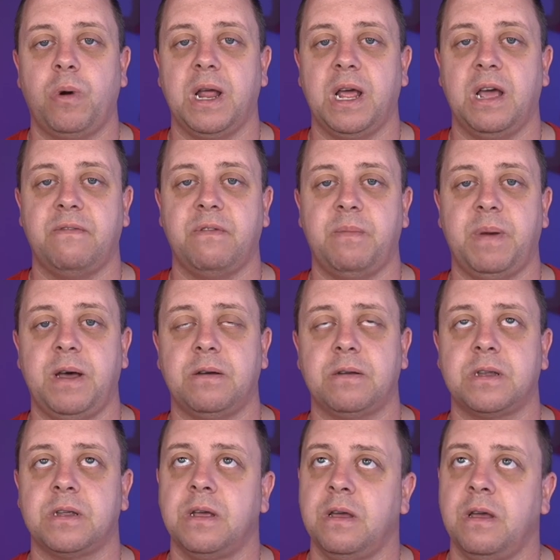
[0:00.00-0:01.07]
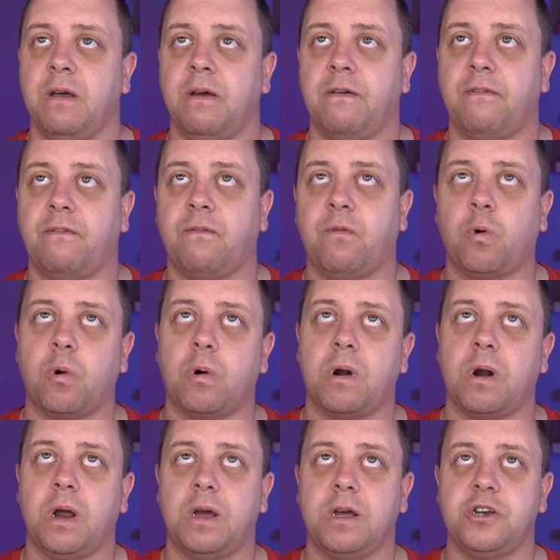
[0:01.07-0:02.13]
have about
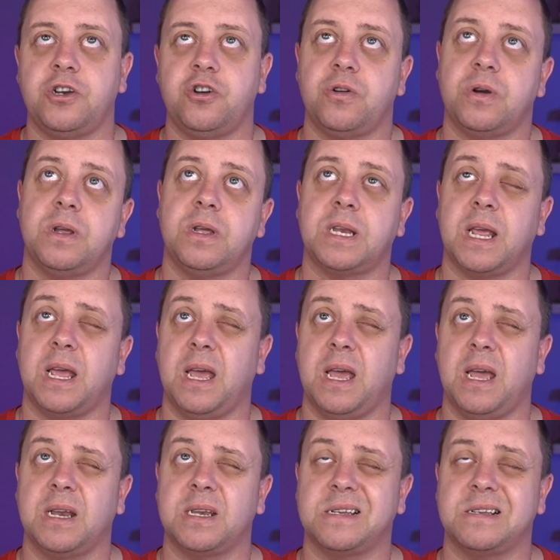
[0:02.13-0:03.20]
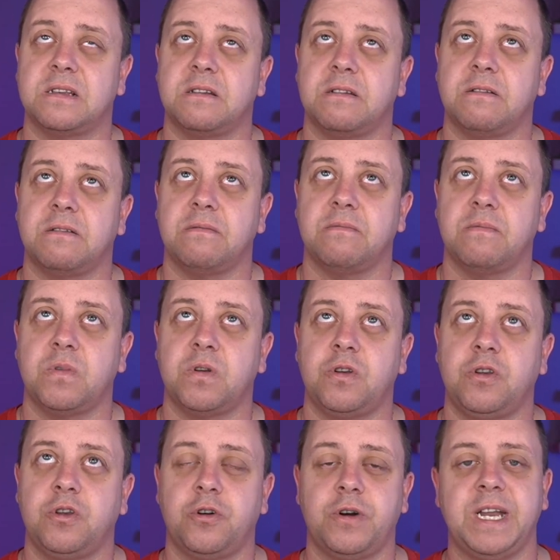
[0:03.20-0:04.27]

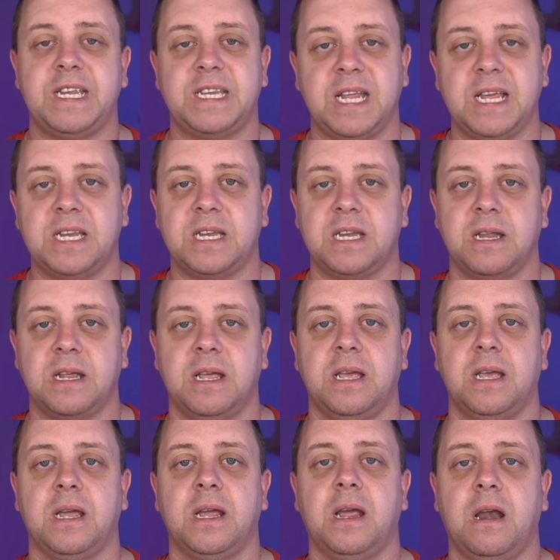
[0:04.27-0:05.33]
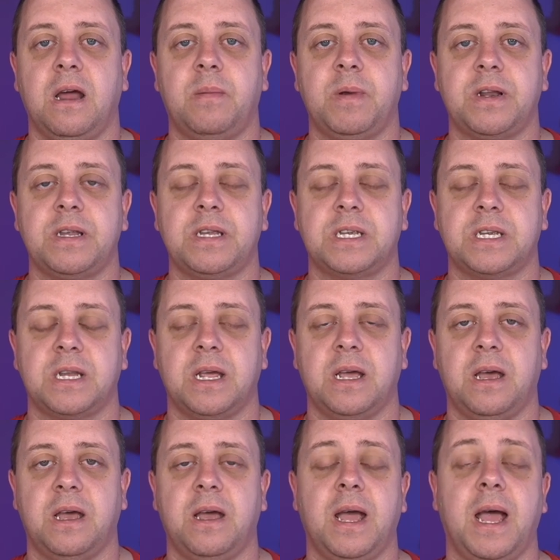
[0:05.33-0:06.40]
436 kilometers
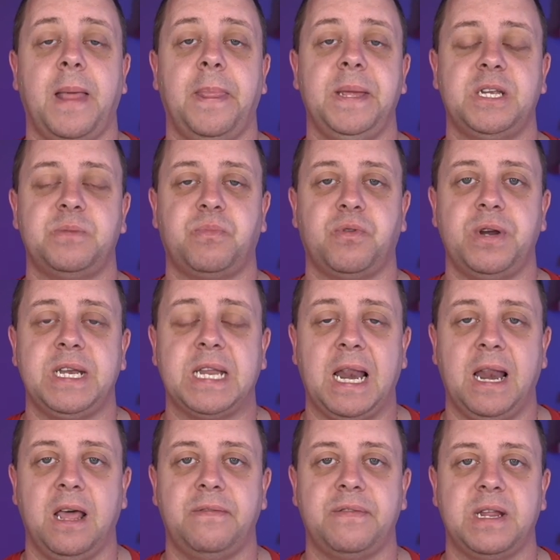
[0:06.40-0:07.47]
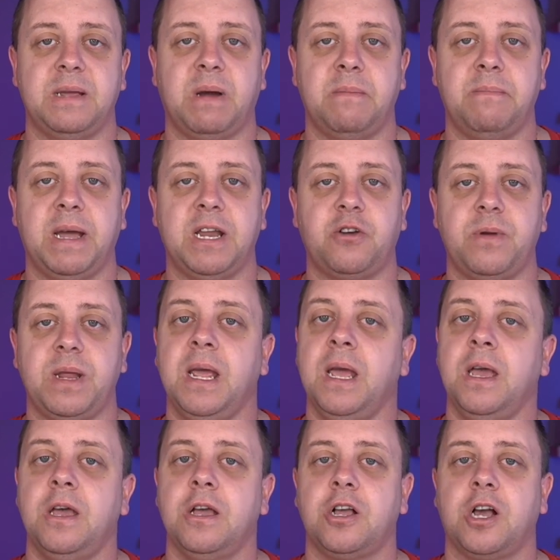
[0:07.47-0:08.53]
at this point left in my battery,
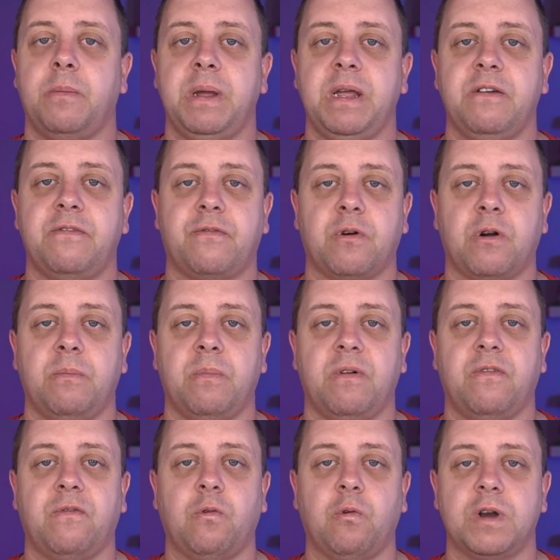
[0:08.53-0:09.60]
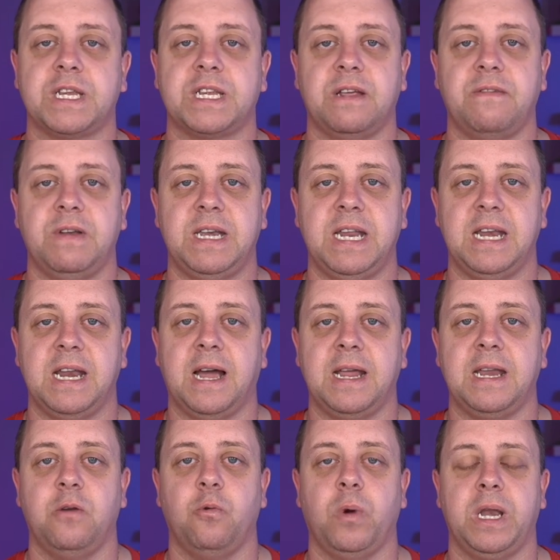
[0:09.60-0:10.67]
coming from
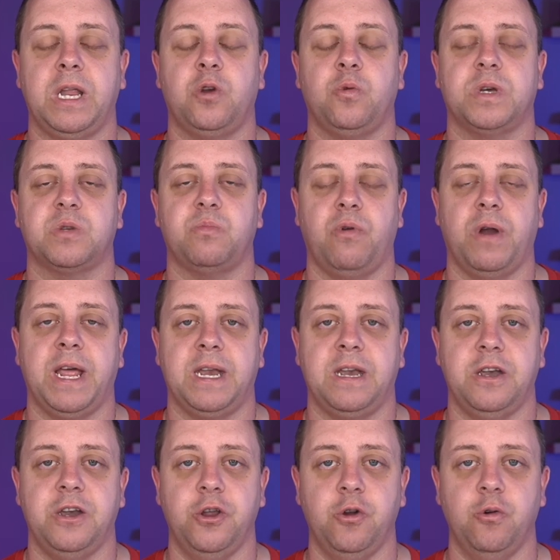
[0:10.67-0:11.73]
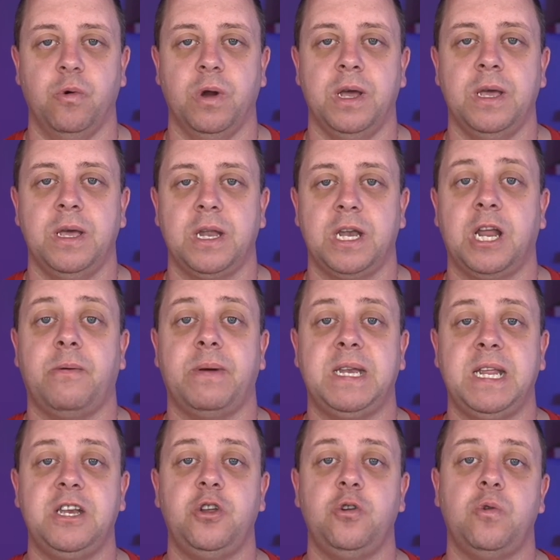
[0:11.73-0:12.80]
479 when it was brand new. Now, I
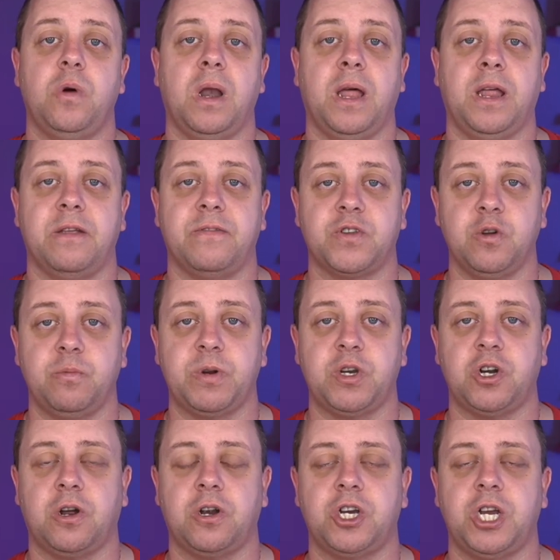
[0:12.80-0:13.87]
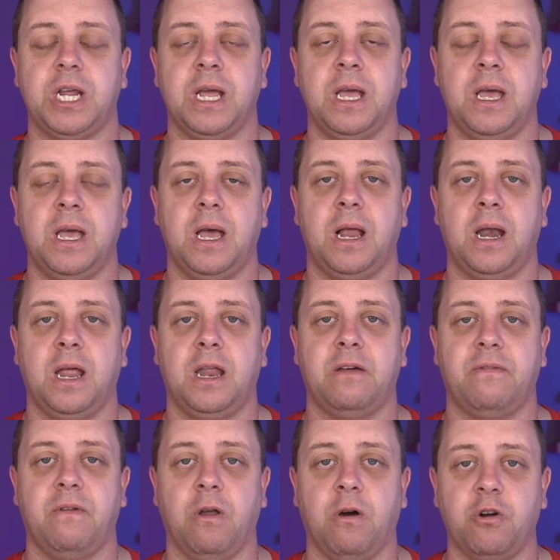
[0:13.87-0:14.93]
did do a lot of supercharging, a lot
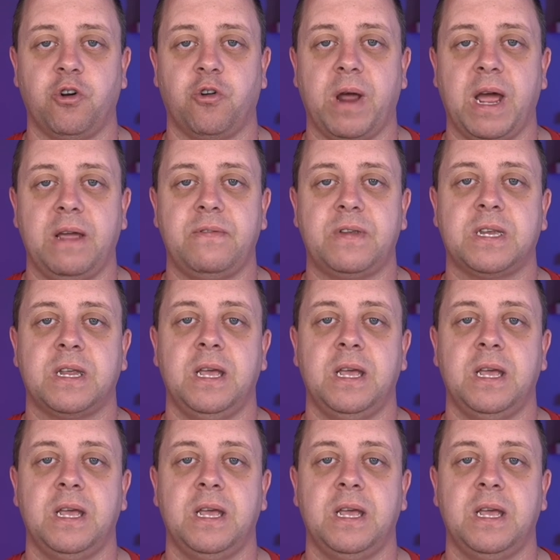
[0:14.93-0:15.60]
of long drives,